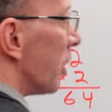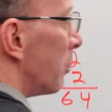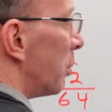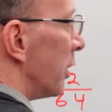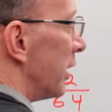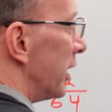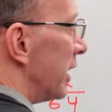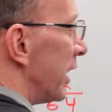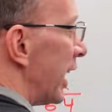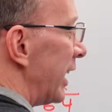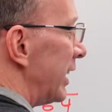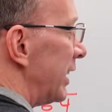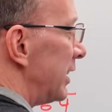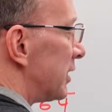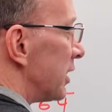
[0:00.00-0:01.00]
I put
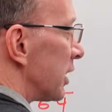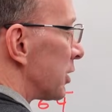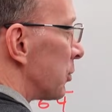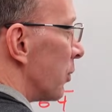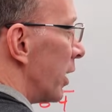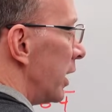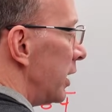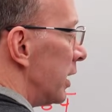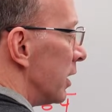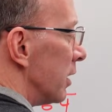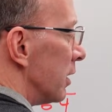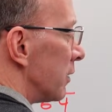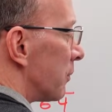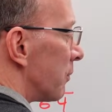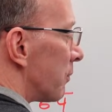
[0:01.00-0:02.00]
96 right
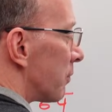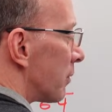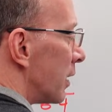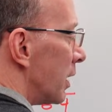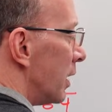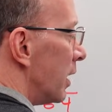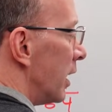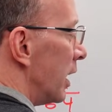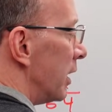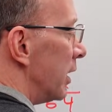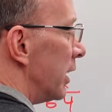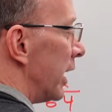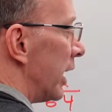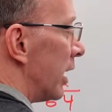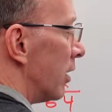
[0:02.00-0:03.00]
here. And
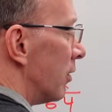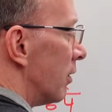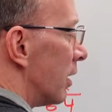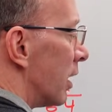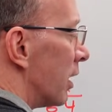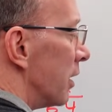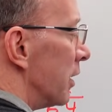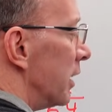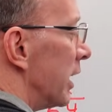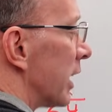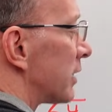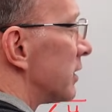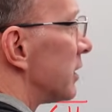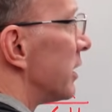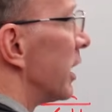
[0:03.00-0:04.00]
now our
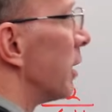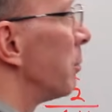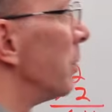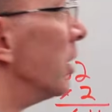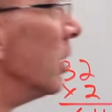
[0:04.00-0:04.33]
next step,